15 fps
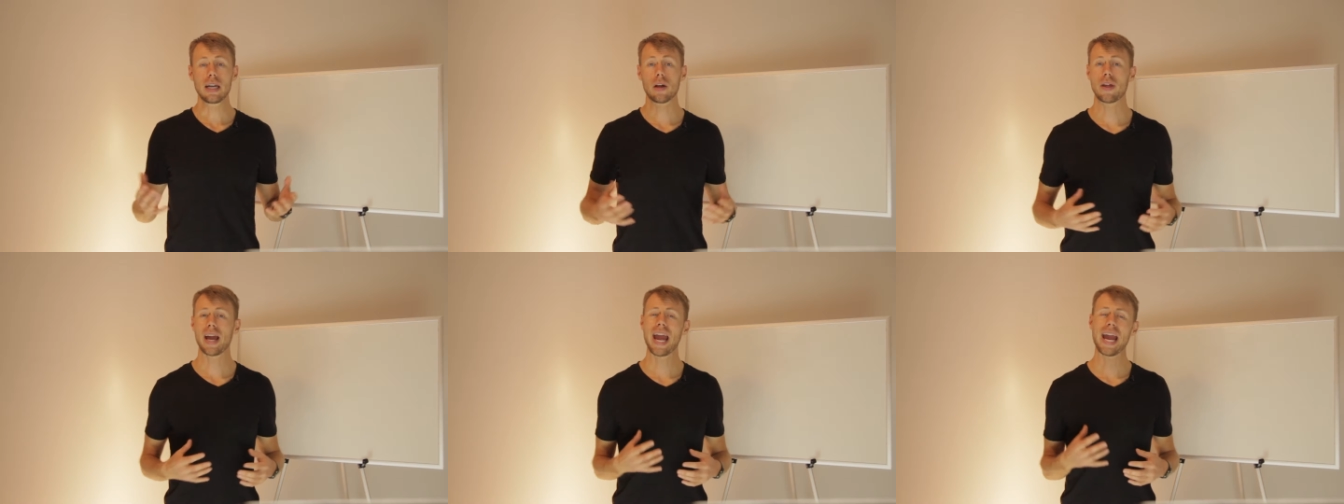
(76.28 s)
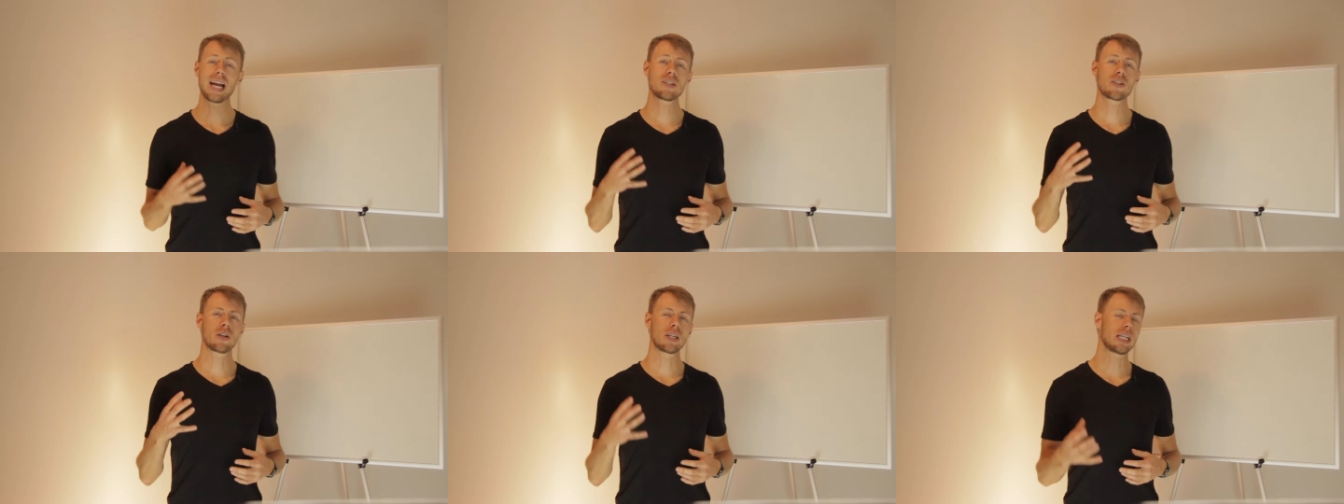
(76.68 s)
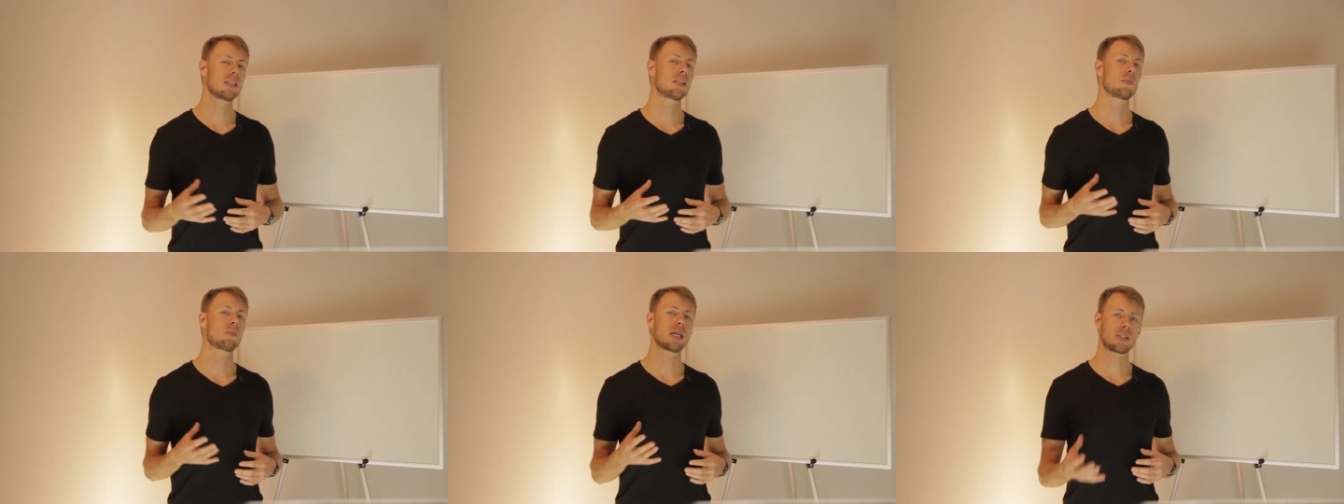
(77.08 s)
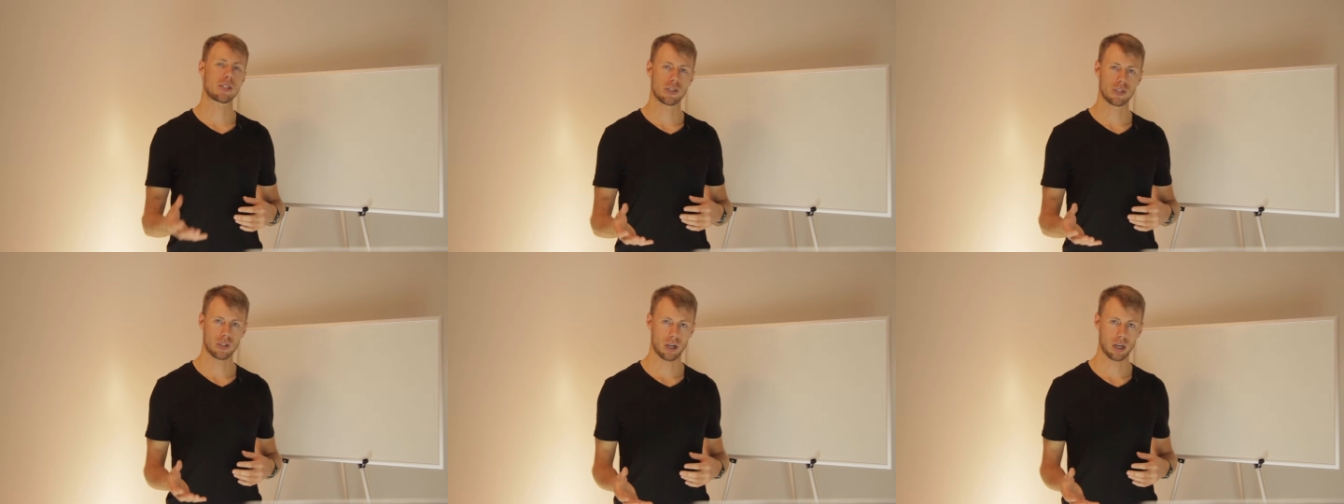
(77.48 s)
Now, the hands are an easy place
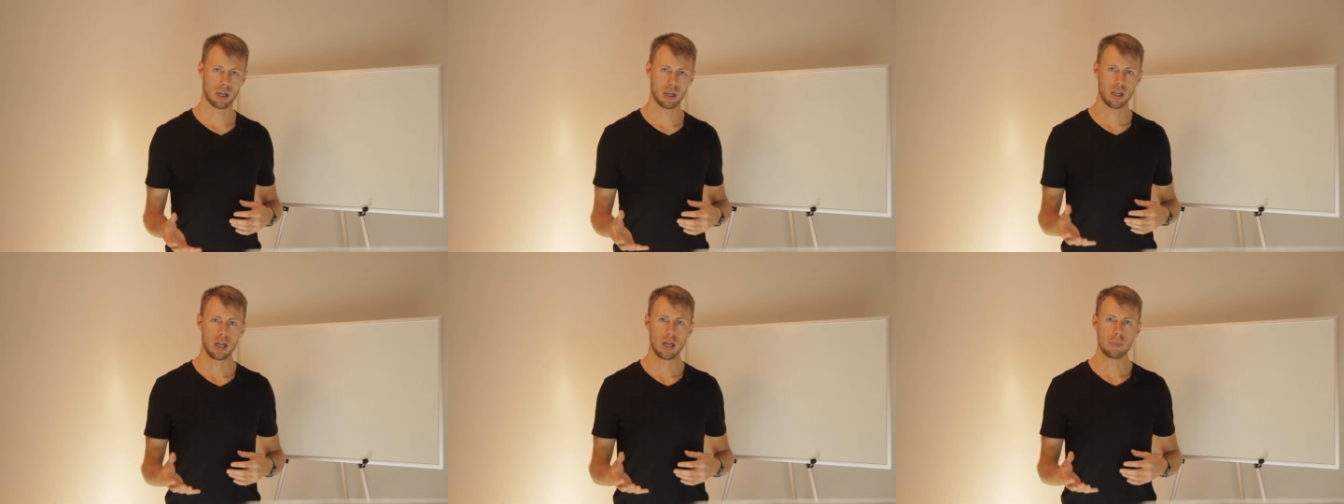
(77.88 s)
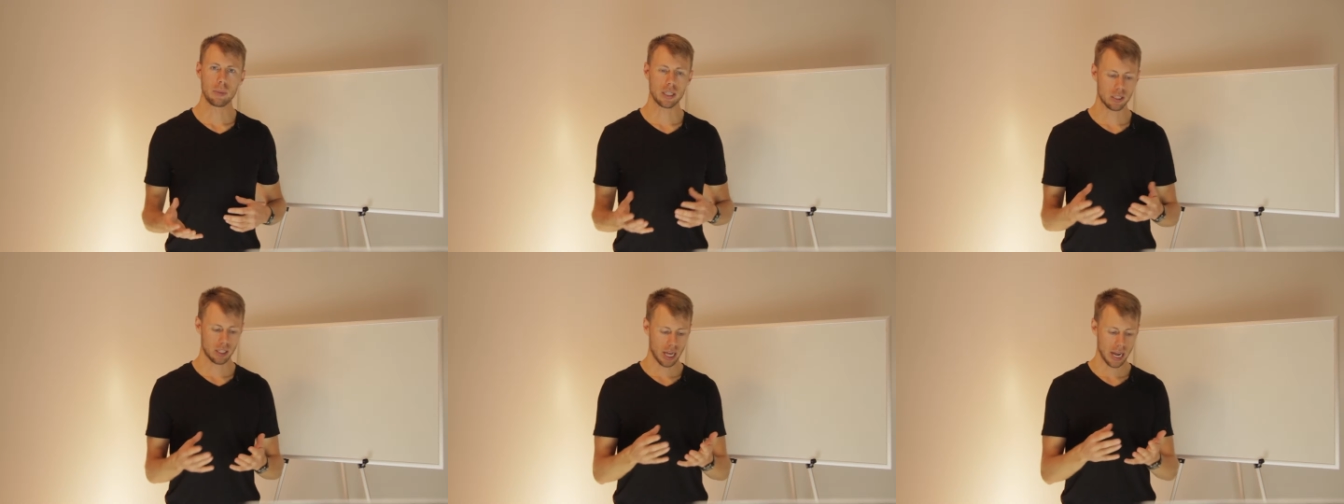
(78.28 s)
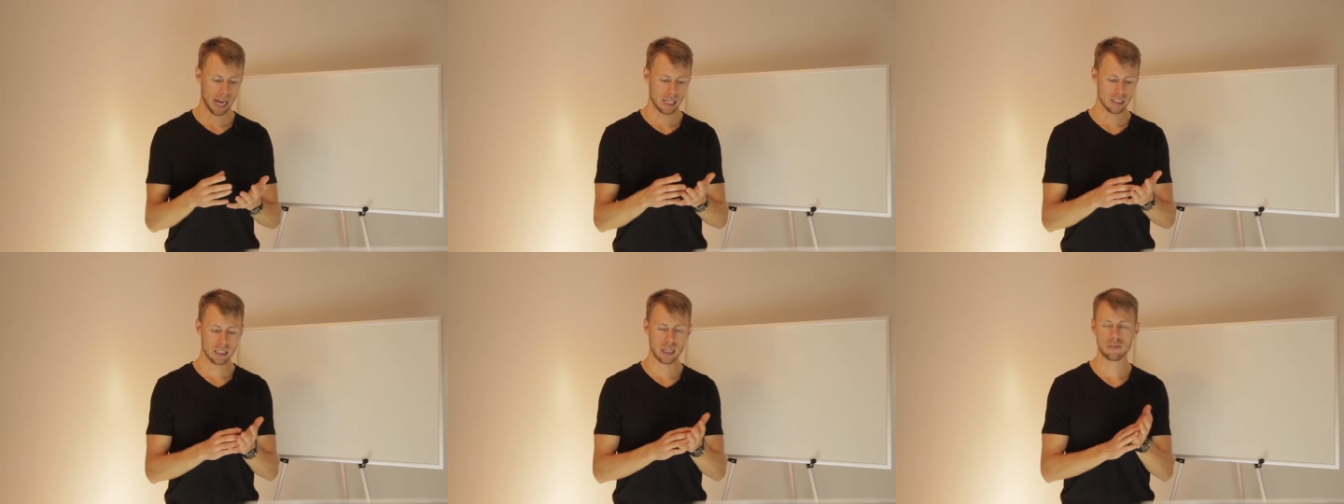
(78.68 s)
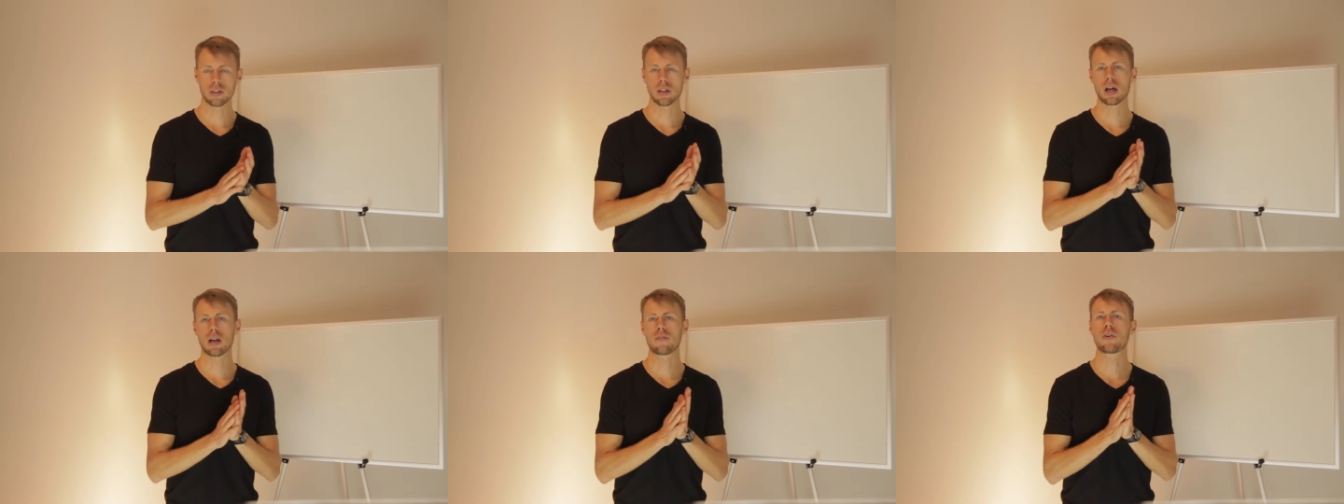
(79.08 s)
to start because the hands have a
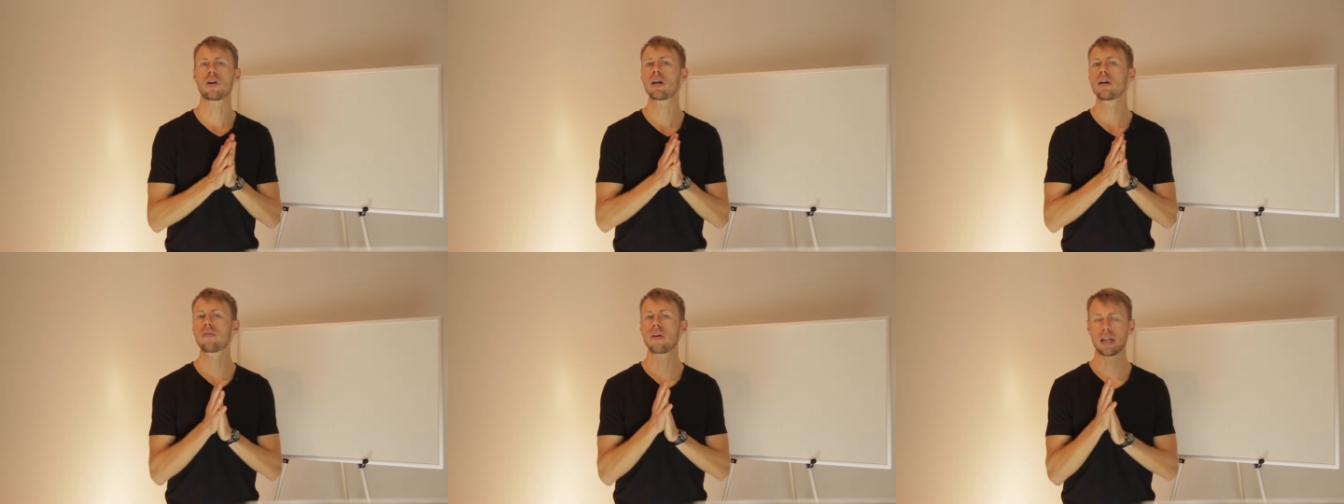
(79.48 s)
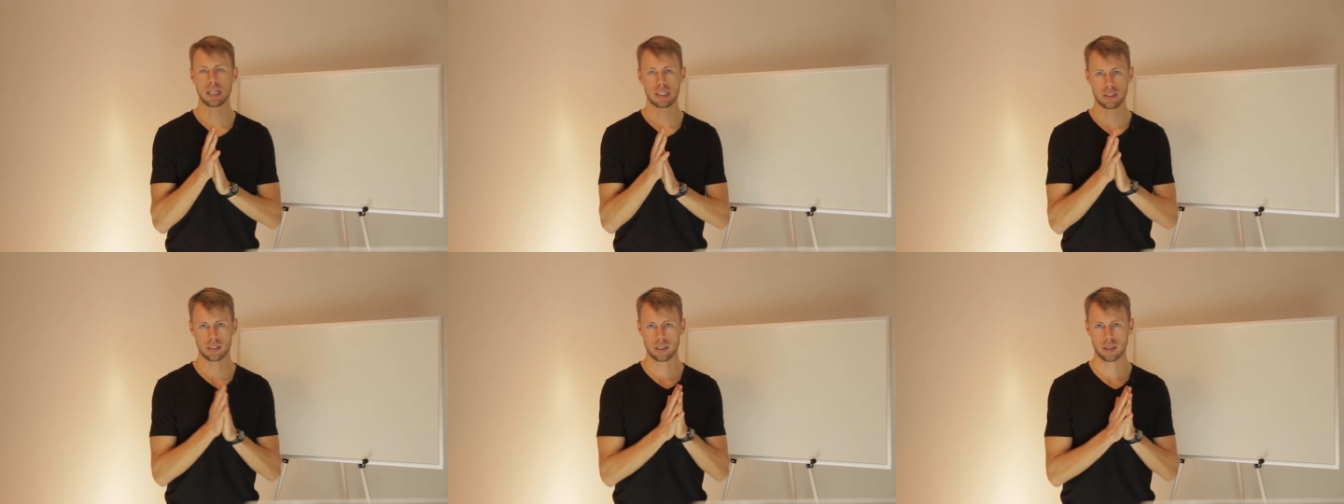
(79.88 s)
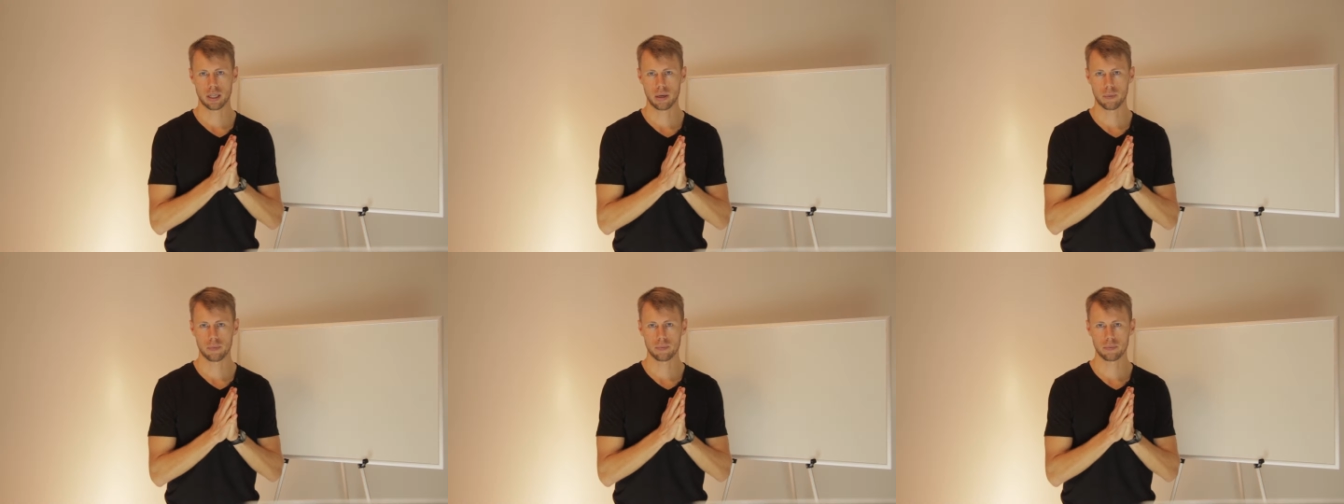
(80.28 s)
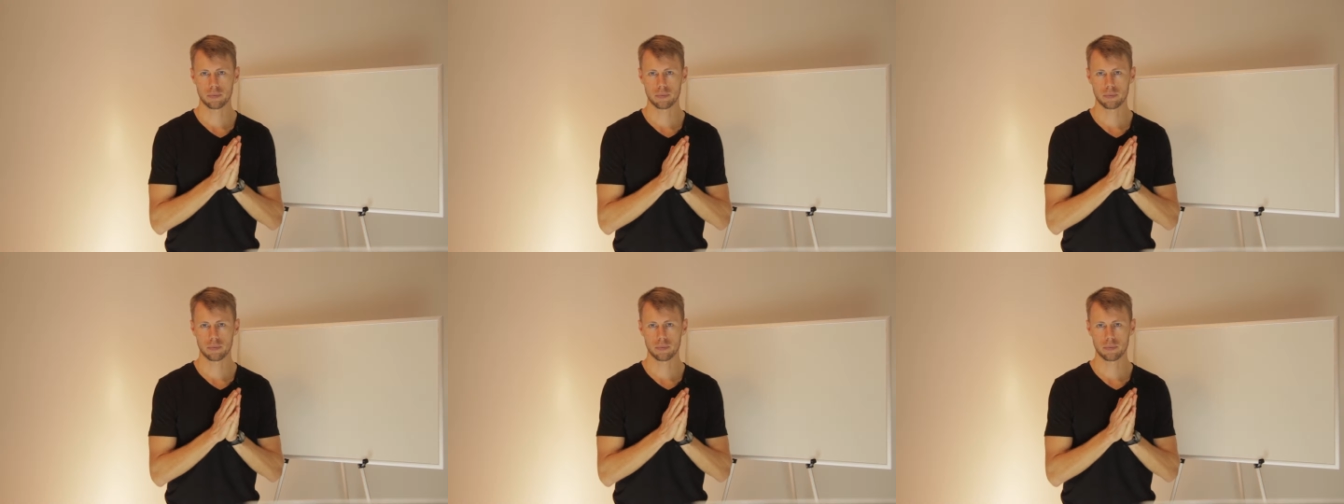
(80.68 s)
lot of nerve endings in them.